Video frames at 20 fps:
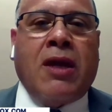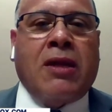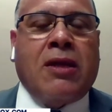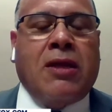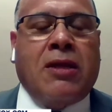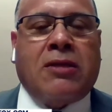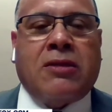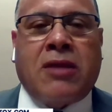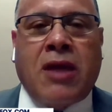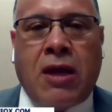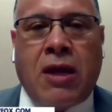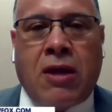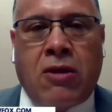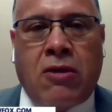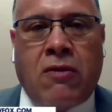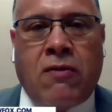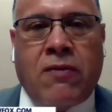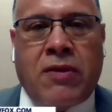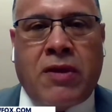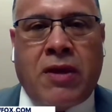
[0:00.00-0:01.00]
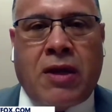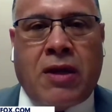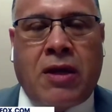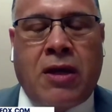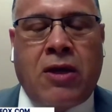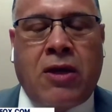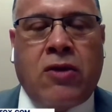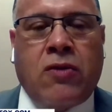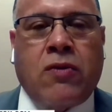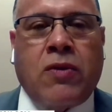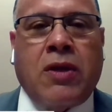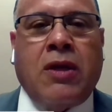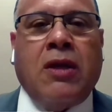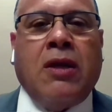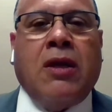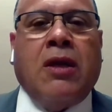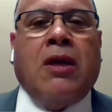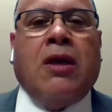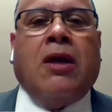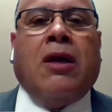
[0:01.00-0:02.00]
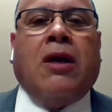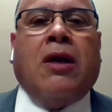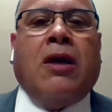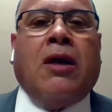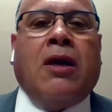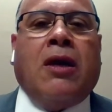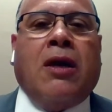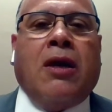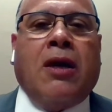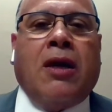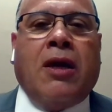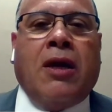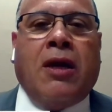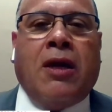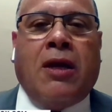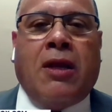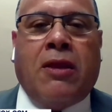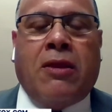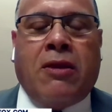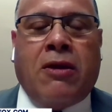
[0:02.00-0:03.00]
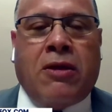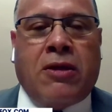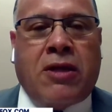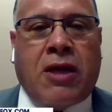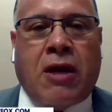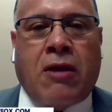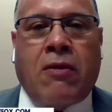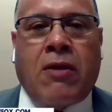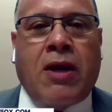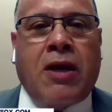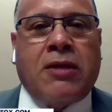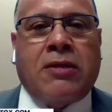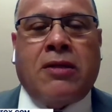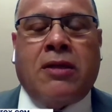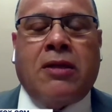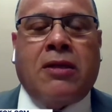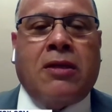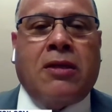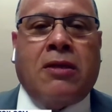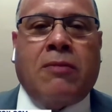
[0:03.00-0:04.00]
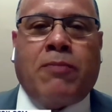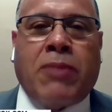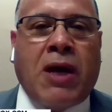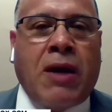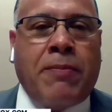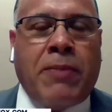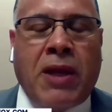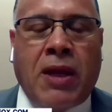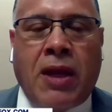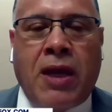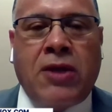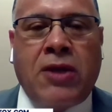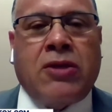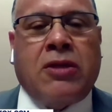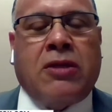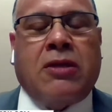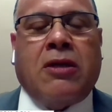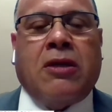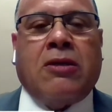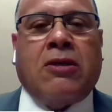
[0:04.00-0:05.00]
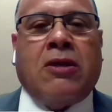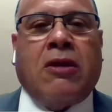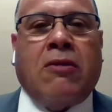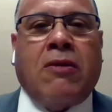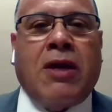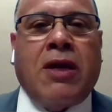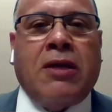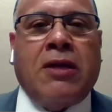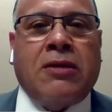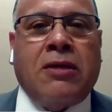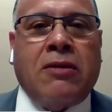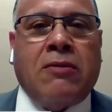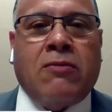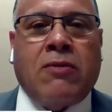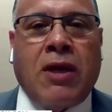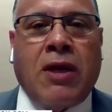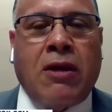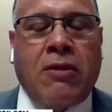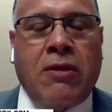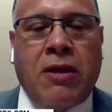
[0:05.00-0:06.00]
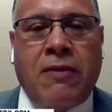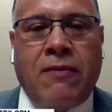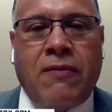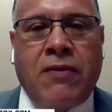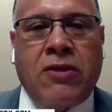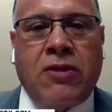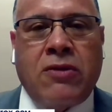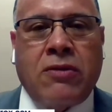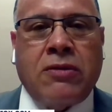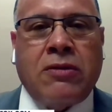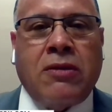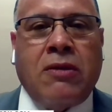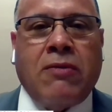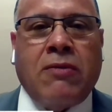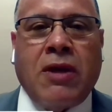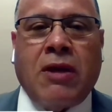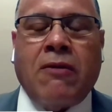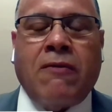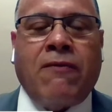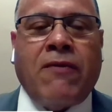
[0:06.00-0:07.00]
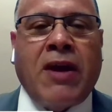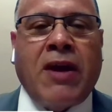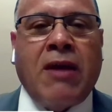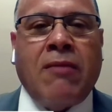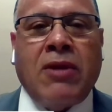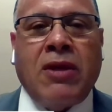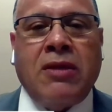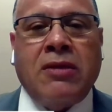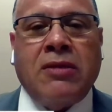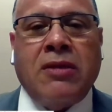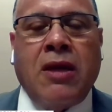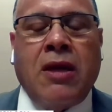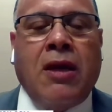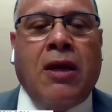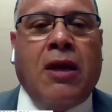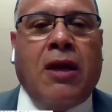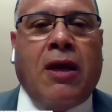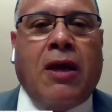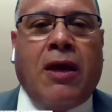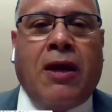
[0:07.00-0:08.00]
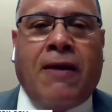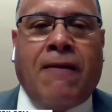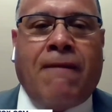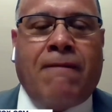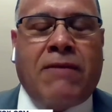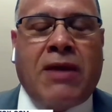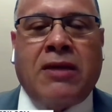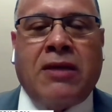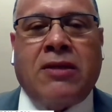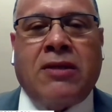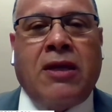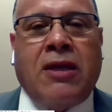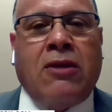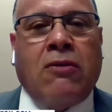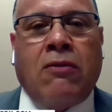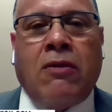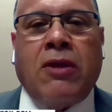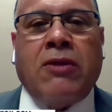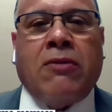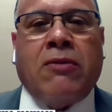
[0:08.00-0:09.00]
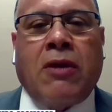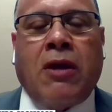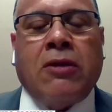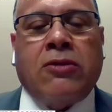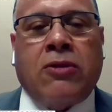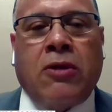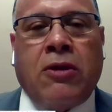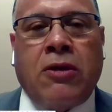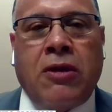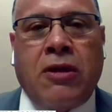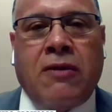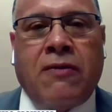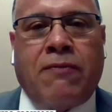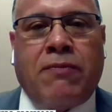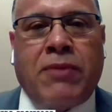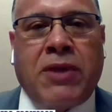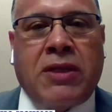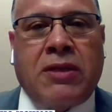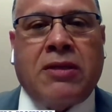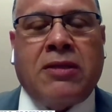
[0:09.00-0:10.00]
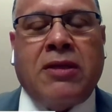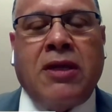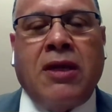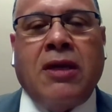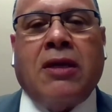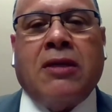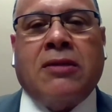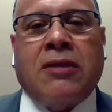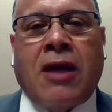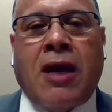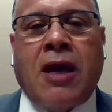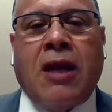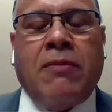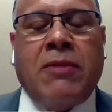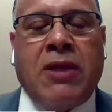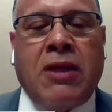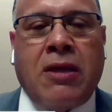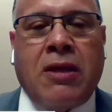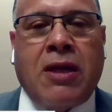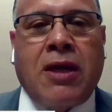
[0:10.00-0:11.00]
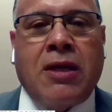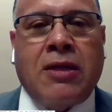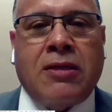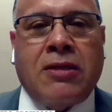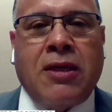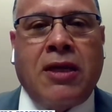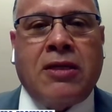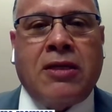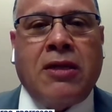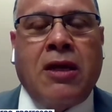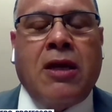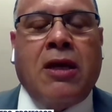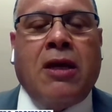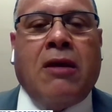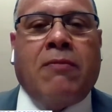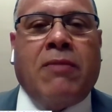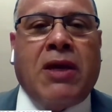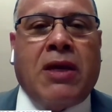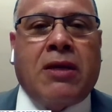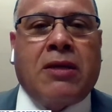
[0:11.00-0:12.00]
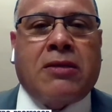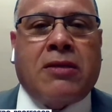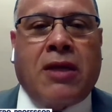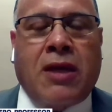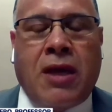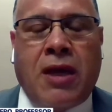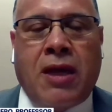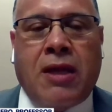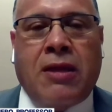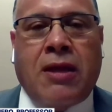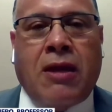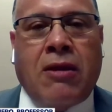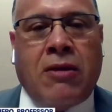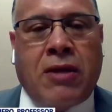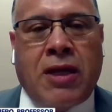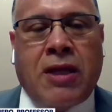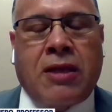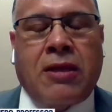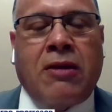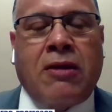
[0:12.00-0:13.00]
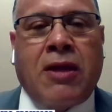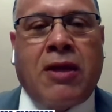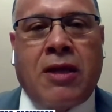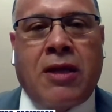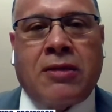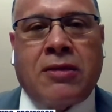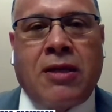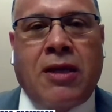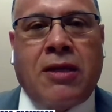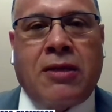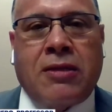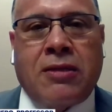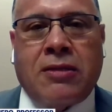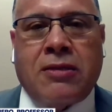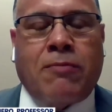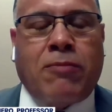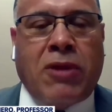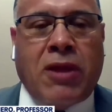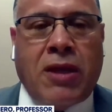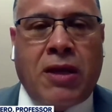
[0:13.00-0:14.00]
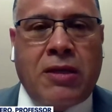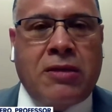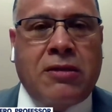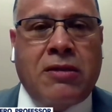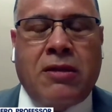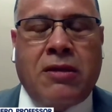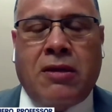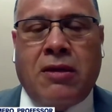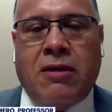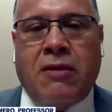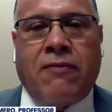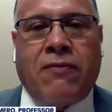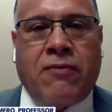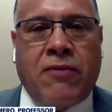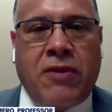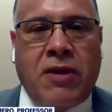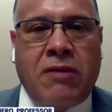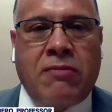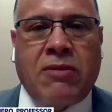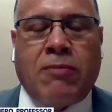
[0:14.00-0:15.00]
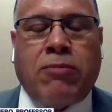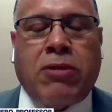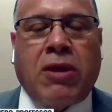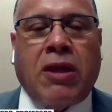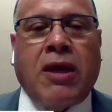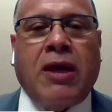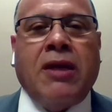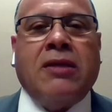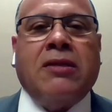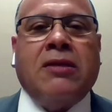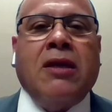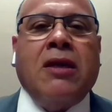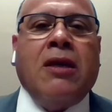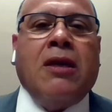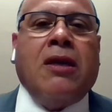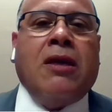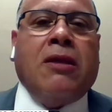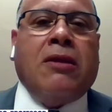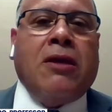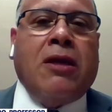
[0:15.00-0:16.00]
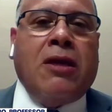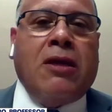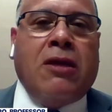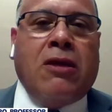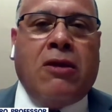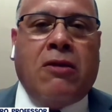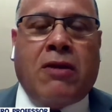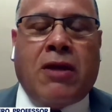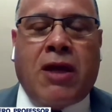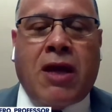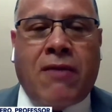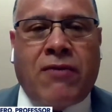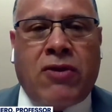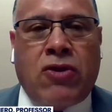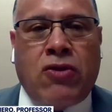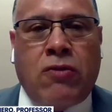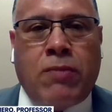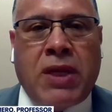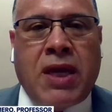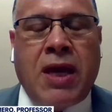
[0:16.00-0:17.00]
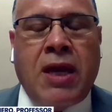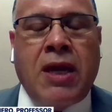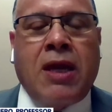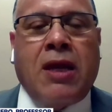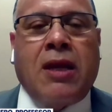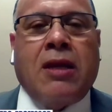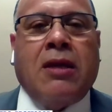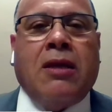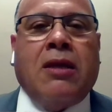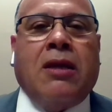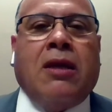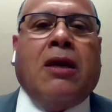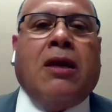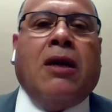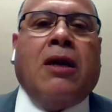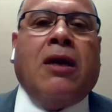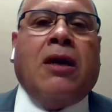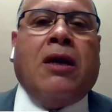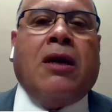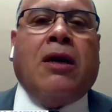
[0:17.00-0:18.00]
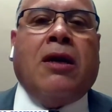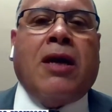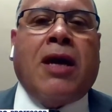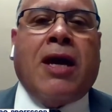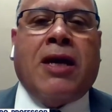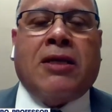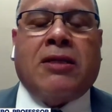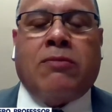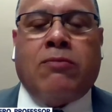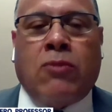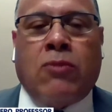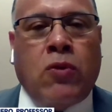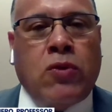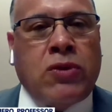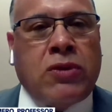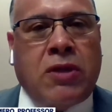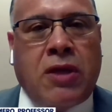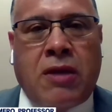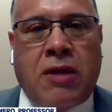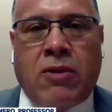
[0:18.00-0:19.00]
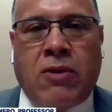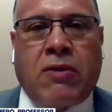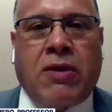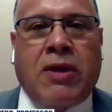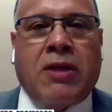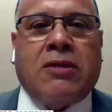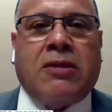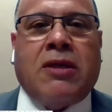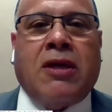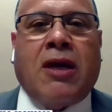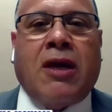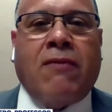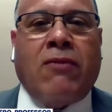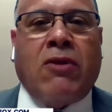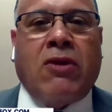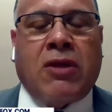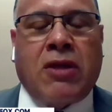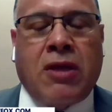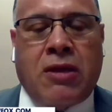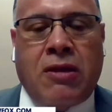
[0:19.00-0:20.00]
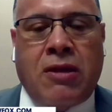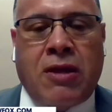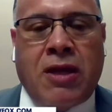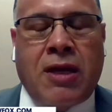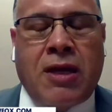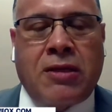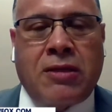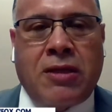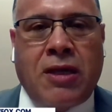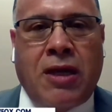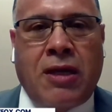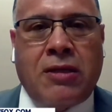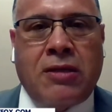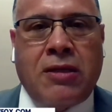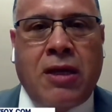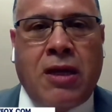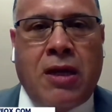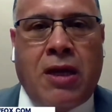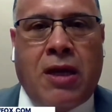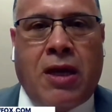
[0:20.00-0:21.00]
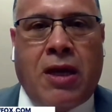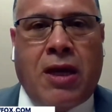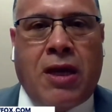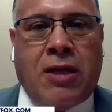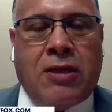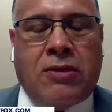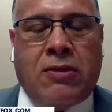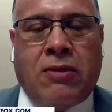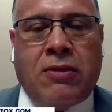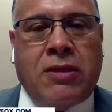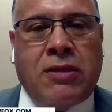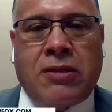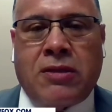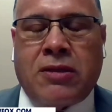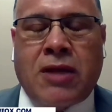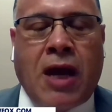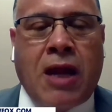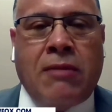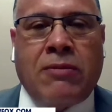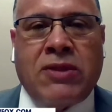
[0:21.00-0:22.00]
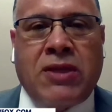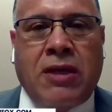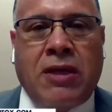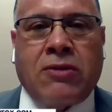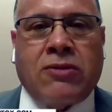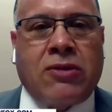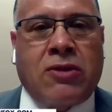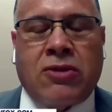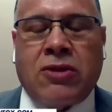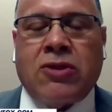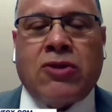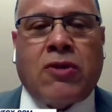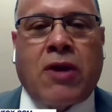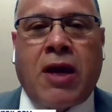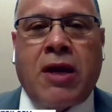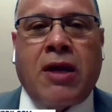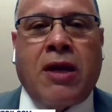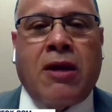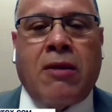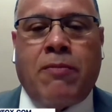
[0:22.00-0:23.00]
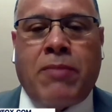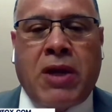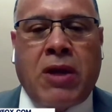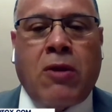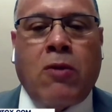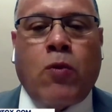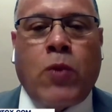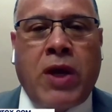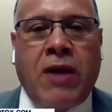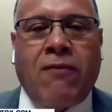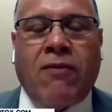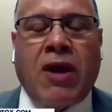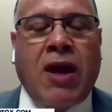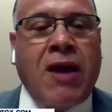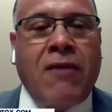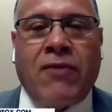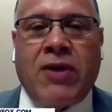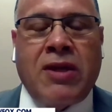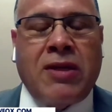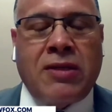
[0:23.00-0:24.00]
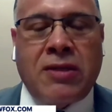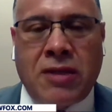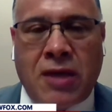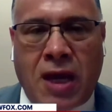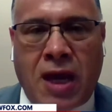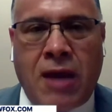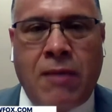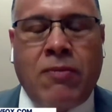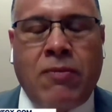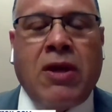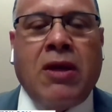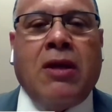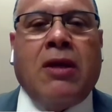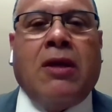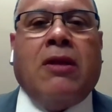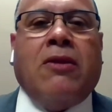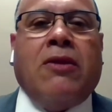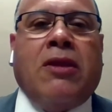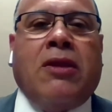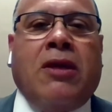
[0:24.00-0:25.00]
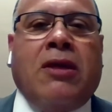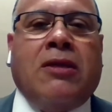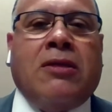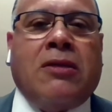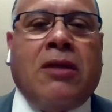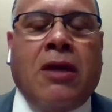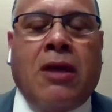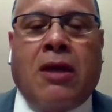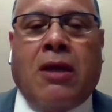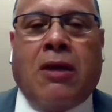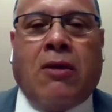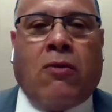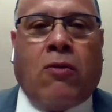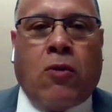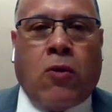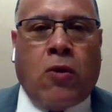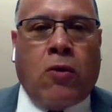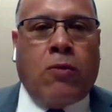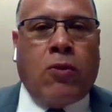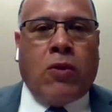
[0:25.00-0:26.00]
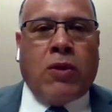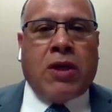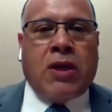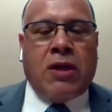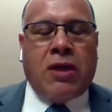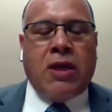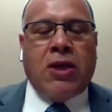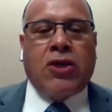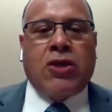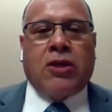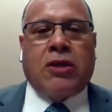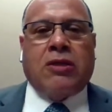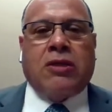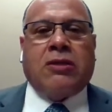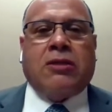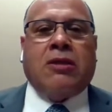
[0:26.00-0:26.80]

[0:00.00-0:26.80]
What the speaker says: that's taken over that country, and they're terrorizing the population. They're terrorizing regular individuals, regular families, and they see no other alternative but to seek asylum in the United States because, again, they look at the United States as a place of freedom, a place that you can have a new beginning, as most immigrants have looked at the United States. And so these asylum seekers are just trying to get a better way of life and escape these horrible conditions